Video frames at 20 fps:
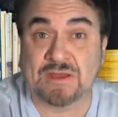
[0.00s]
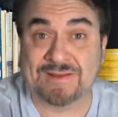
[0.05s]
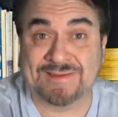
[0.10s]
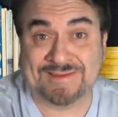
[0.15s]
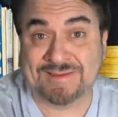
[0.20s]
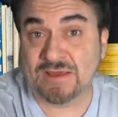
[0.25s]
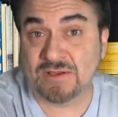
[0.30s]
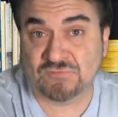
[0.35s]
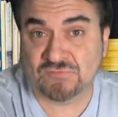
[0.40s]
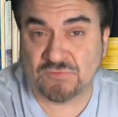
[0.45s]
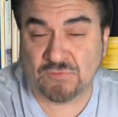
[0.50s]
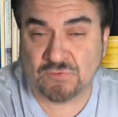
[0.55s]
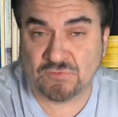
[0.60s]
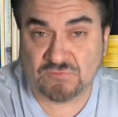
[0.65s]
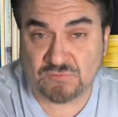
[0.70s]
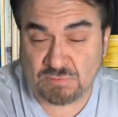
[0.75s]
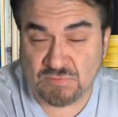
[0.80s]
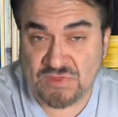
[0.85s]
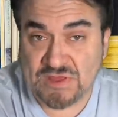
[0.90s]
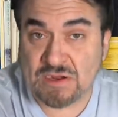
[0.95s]
got a handful
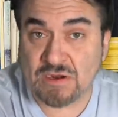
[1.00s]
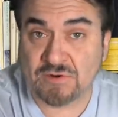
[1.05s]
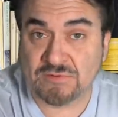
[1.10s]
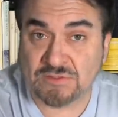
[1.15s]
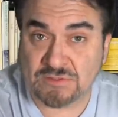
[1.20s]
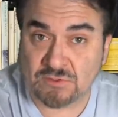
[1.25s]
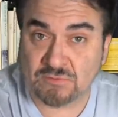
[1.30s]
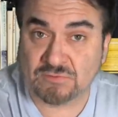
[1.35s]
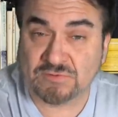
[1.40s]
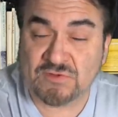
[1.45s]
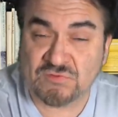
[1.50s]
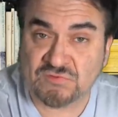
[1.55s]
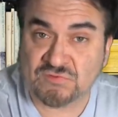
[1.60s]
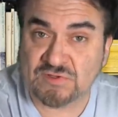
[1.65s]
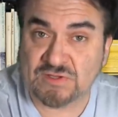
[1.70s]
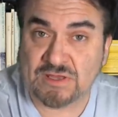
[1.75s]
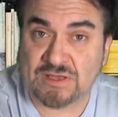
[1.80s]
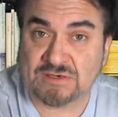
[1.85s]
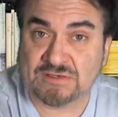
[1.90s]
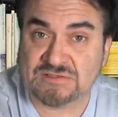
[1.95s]
of them there that you're
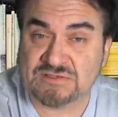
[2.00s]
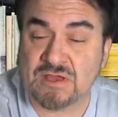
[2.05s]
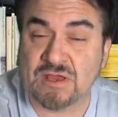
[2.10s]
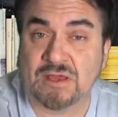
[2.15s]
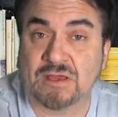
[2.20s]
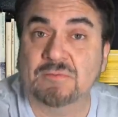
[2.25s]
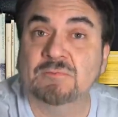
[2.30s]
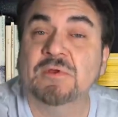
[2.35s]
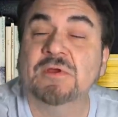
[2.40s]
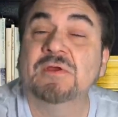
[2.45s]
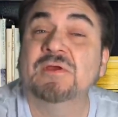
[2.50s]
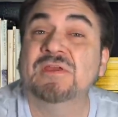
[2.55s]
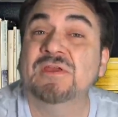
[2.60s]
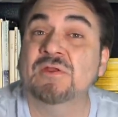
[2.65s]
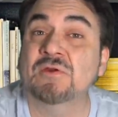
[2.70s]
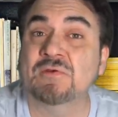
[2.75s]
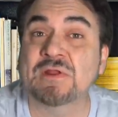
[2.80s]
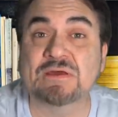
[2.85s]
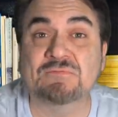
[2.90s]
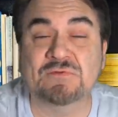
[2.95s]
listing at a time,
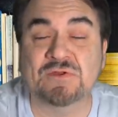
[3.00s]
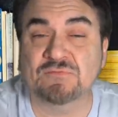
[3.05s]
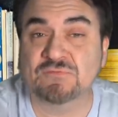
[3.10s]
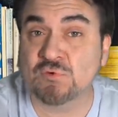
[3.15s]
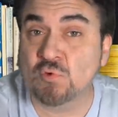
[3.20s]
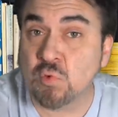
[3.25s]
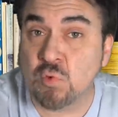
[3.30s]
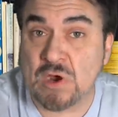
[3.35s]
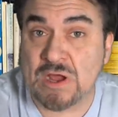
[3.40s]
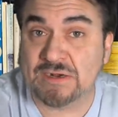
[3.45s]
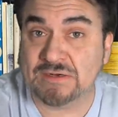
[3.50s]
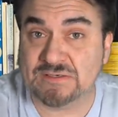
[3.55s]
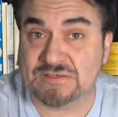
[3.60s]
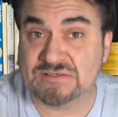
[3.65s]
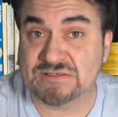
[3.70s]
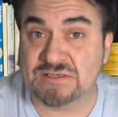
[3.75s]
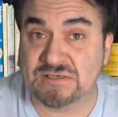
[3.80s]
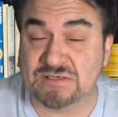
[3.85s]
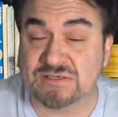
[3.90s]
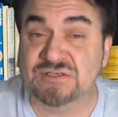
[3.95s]
you don't have enough
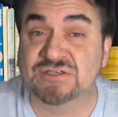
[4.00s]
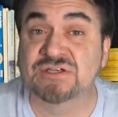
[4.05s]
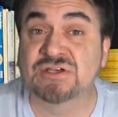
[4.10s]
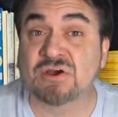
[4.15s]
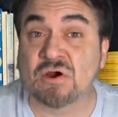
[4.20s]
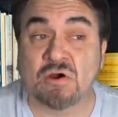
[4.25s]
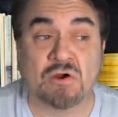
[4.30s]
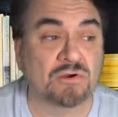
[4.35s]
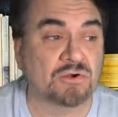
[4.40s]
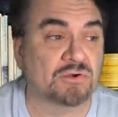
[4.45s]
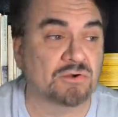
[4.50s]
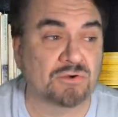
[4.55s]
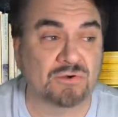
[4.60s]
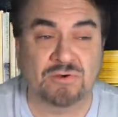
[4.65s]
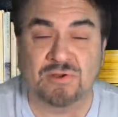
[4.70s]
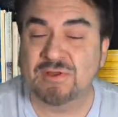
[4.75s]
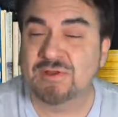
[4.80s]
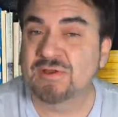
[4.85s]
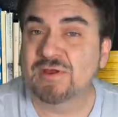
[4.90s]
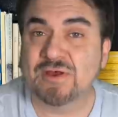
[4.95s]
quantity to
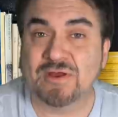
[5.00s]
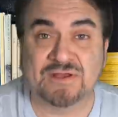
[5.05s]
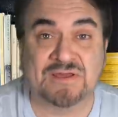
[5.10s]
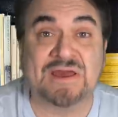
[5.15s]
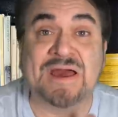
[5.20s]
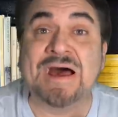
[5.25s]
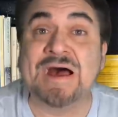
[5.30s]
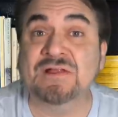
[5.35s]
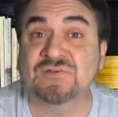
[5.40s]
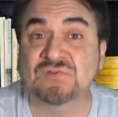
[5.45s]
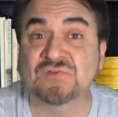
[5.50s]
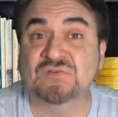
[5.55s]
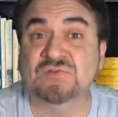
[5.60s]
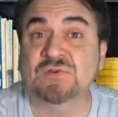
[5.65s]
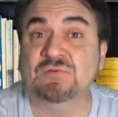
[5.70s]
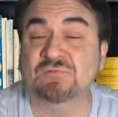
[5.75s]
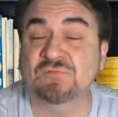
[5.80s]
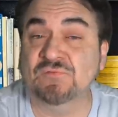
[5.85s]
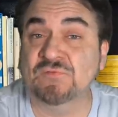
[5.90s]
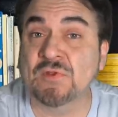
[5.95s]
garner a
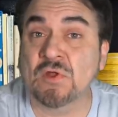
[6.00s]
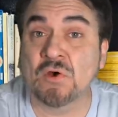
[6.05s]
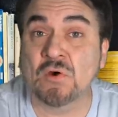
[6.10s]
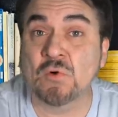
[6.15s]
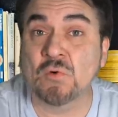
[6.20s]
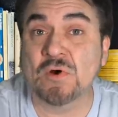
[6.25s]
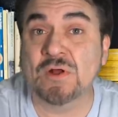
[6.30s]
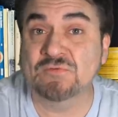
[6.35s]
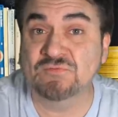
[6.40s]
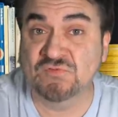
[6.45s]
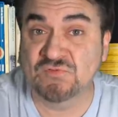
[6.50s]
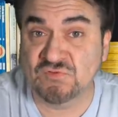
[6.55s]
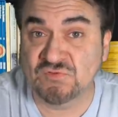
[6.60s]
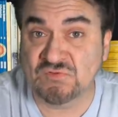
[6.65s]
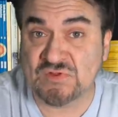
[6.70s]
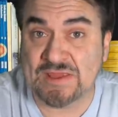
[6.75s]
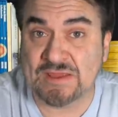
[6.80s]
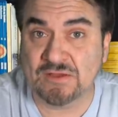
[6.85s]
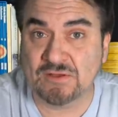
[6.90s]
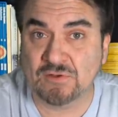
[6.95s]
constant flow of
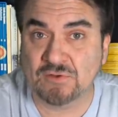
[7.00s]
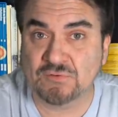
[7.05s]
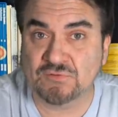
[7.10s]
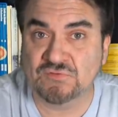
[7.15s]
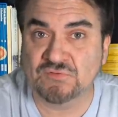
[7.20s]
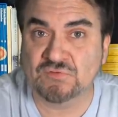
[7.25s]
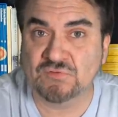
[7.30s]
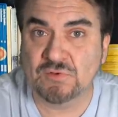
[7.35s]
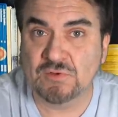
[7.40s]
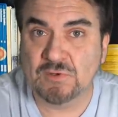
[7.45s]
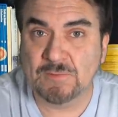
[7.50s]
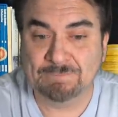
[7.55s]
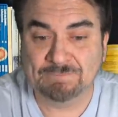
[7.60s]
sales.